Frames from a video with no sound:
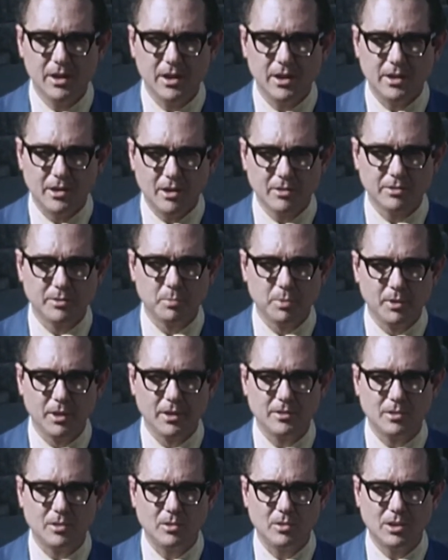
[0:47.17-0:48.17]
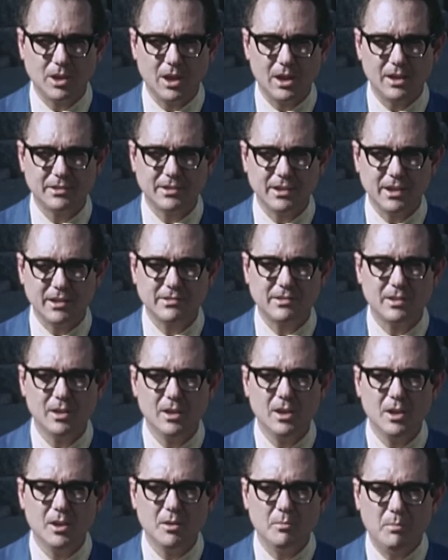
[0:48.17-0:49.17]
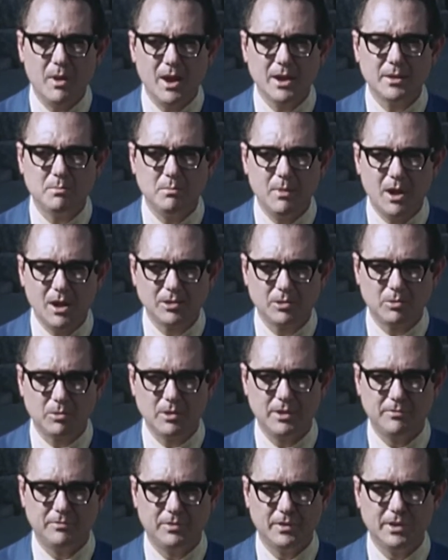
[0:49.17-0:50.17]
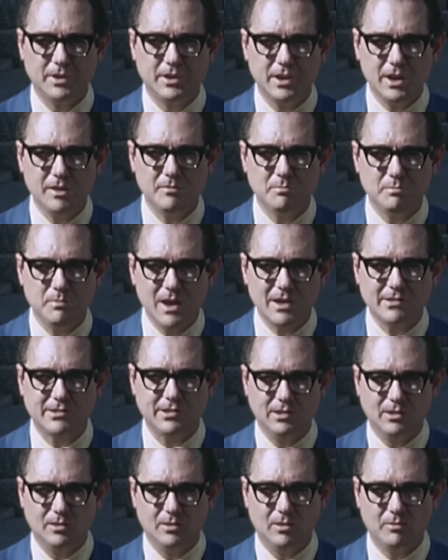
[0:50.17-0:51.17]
In other political contests, Mike Moncrief and Dave Massey